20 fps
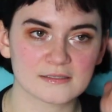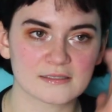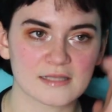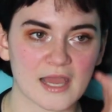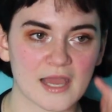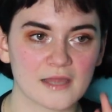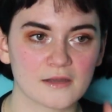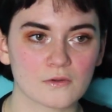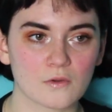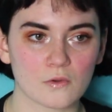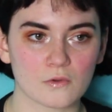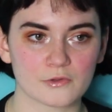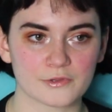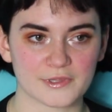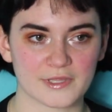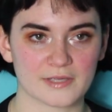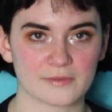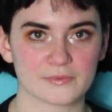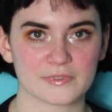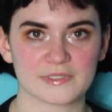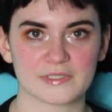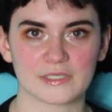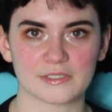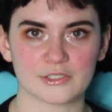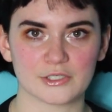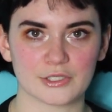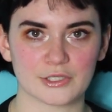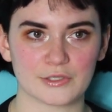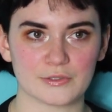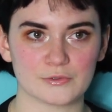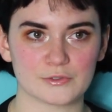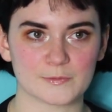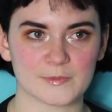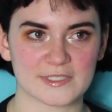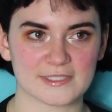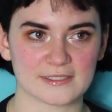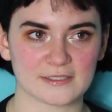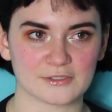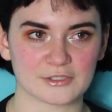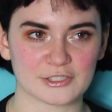that whole thing was such a huge
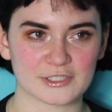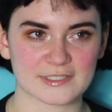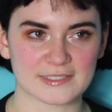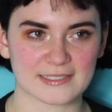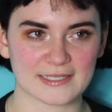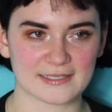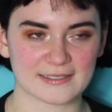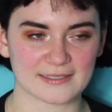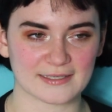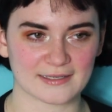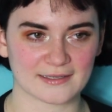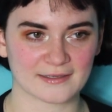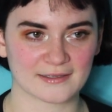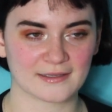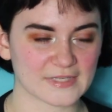misunderstanding.